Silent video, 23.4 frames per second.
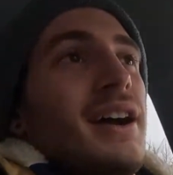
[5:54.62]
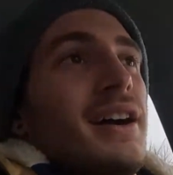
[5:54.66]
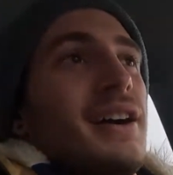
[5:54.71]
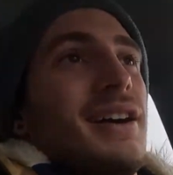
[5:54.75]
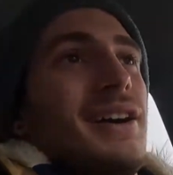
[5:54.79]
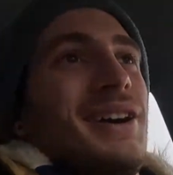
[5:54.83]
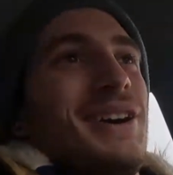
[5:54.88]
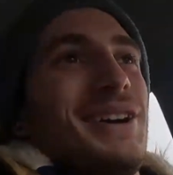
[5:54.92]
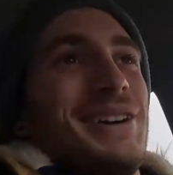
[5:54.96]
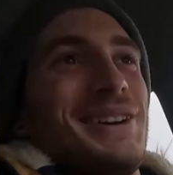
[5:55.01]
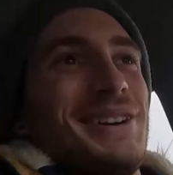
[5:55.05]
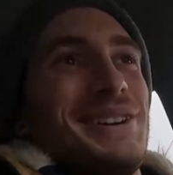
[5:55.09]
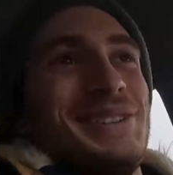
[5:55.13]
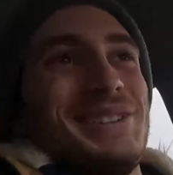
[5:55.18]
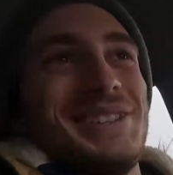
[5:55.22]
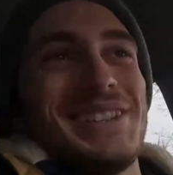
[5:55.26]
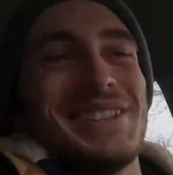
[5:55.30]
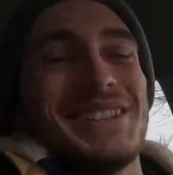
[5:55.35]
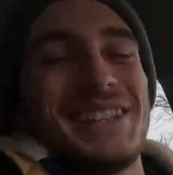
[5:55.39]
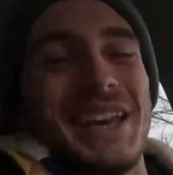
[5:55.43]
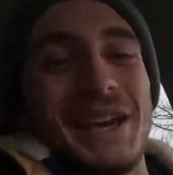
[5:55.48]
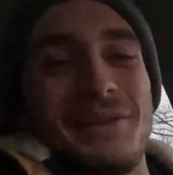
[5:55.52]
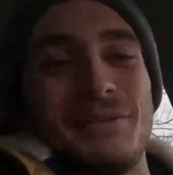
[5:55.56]
uh,
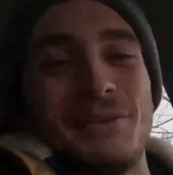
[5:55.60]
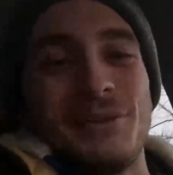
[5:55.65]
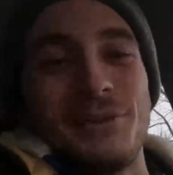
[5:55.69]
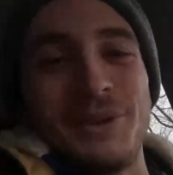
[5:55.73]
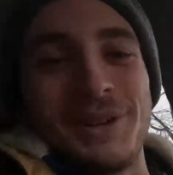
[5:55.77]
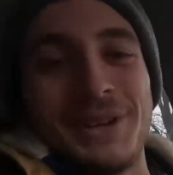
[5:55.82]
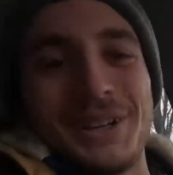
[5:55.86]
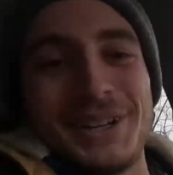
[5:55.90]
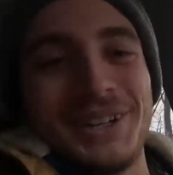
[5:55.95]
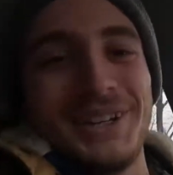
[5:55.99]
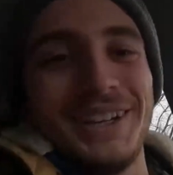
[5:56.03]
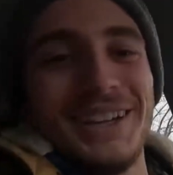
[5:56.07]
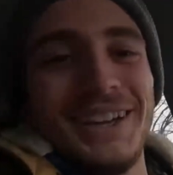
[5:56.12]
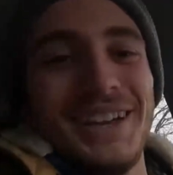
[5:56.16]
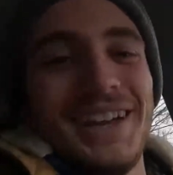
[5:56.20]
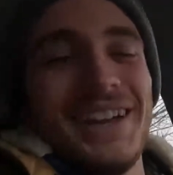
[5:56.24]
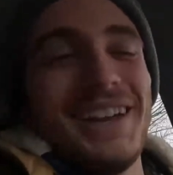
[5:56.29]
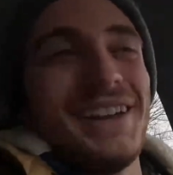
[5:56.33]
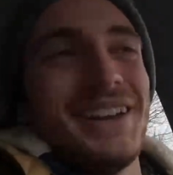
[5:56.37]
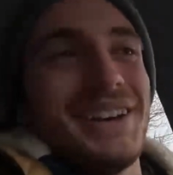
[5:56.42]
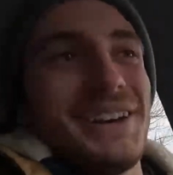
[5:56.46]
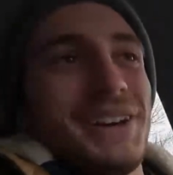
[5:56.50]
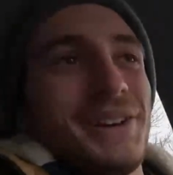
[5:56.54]
just camera work
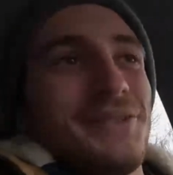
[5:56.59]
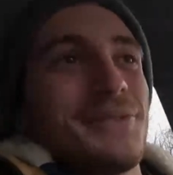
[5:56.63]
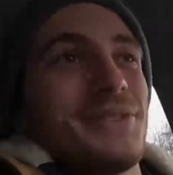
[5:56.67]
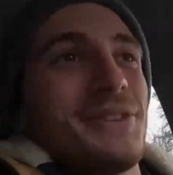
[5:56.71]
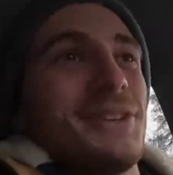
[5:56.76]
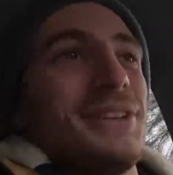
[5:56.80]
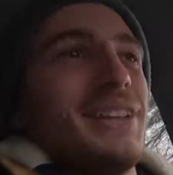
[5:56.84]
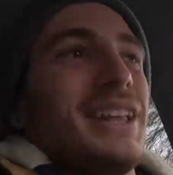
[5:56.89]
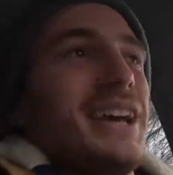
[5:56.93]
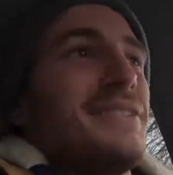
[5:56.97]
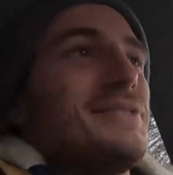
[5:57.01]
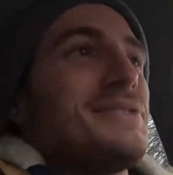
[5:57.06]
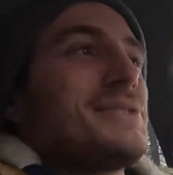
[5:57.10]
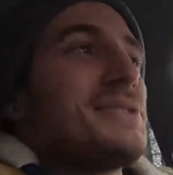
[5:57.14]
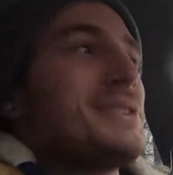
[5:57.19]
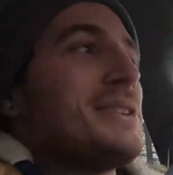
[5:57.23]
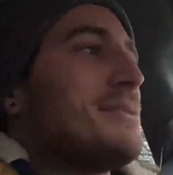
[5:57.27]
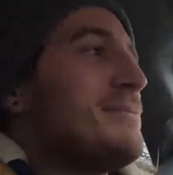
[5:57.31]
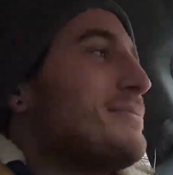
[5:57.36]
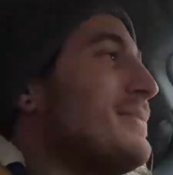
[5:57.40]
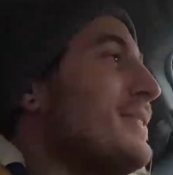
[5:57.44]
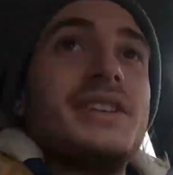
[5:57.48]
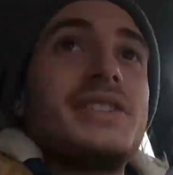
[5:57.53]
uh, for their live
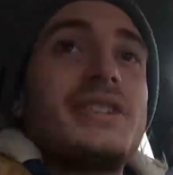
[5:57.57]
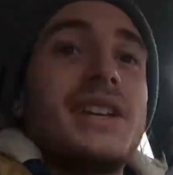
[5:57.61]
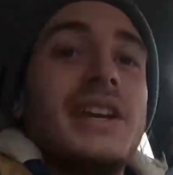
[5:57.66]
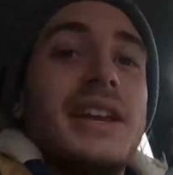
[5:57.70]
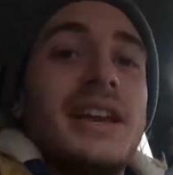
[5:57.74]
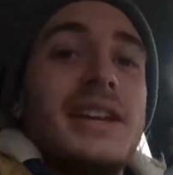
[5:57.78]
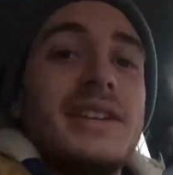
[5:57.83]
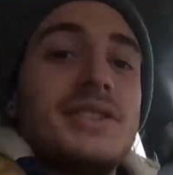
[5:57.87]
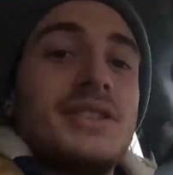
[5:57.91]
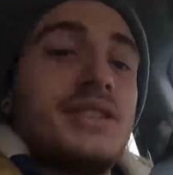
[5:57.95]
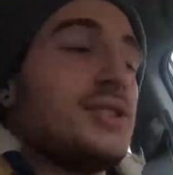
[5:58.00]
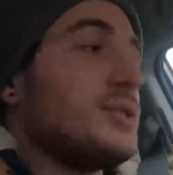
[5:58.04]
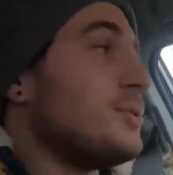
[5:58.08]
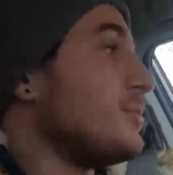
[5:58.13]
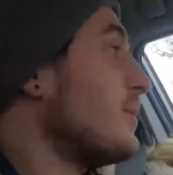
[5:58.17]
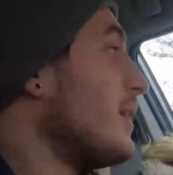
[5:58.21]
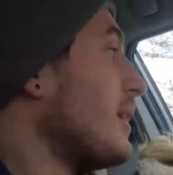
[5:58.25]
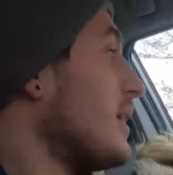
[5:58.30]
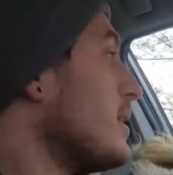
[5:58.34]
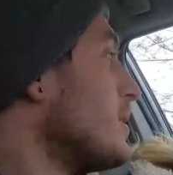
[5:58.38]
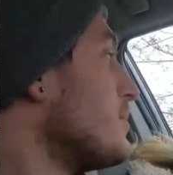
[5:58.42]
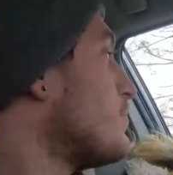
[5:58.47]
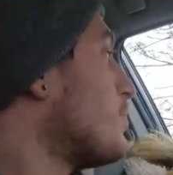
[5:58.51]
stream. I just got asked to do
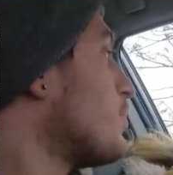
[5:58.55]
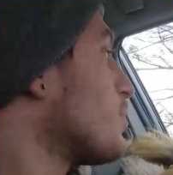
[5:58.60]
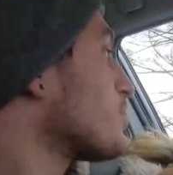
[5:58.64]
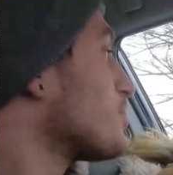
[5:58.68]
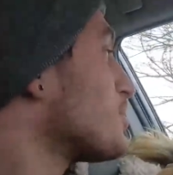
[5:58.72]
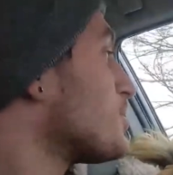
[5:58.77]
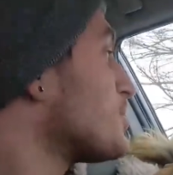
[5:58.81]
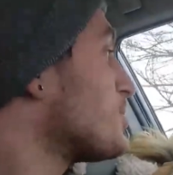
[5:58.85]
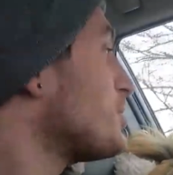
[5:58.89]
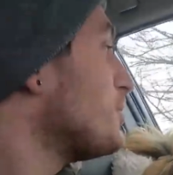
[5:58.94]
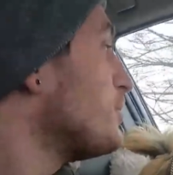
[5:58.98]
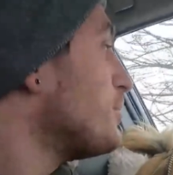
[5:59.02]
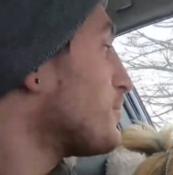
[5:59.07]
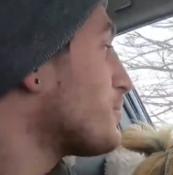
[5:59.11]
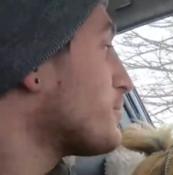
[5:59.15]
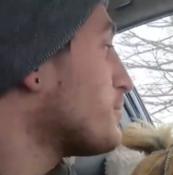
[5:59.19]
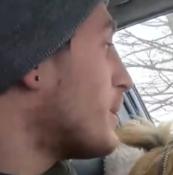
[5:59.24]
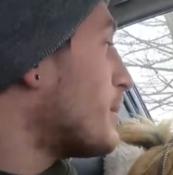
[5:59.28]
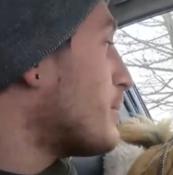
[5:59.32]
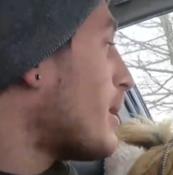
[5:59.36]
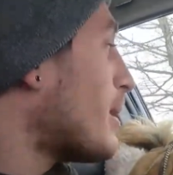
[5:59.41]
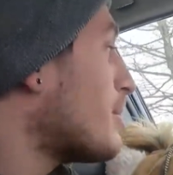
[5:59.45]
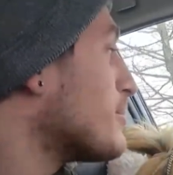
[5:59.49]
a portrait shoot for
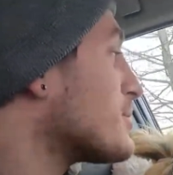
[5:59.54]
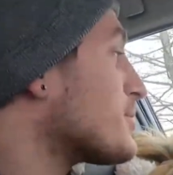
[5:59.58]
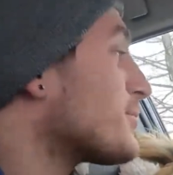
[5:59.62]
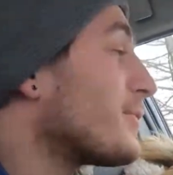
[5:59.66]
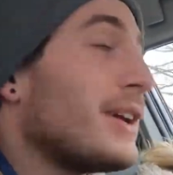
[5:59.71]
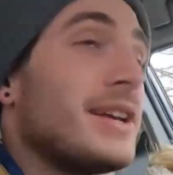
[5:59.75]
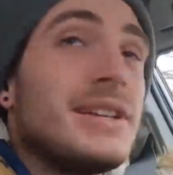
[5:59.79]
my mom's